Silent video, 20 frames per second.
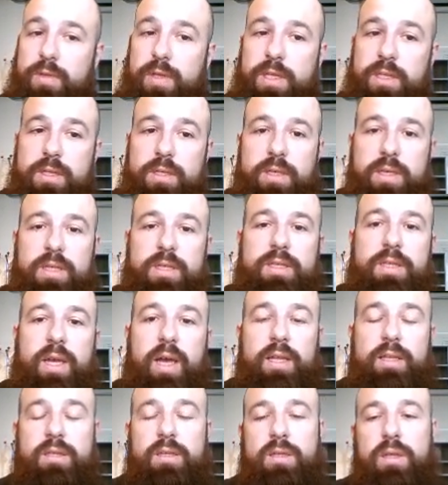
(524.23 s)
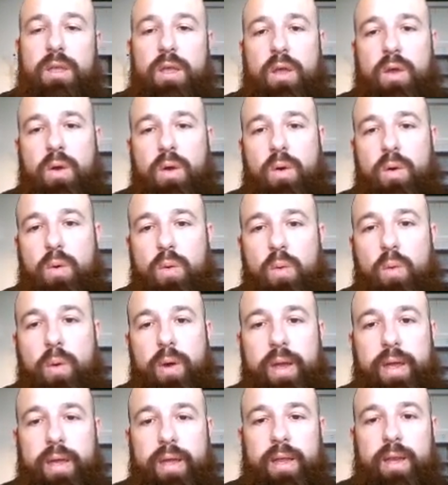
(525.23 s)
this is that
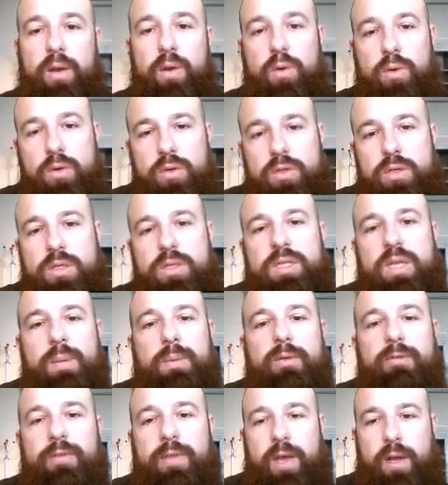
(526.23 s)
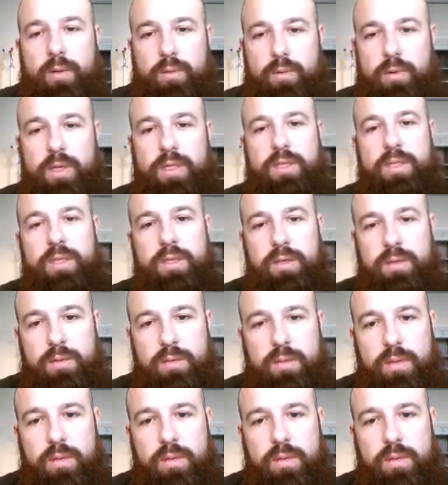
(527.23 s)
we lose some of the accuracy,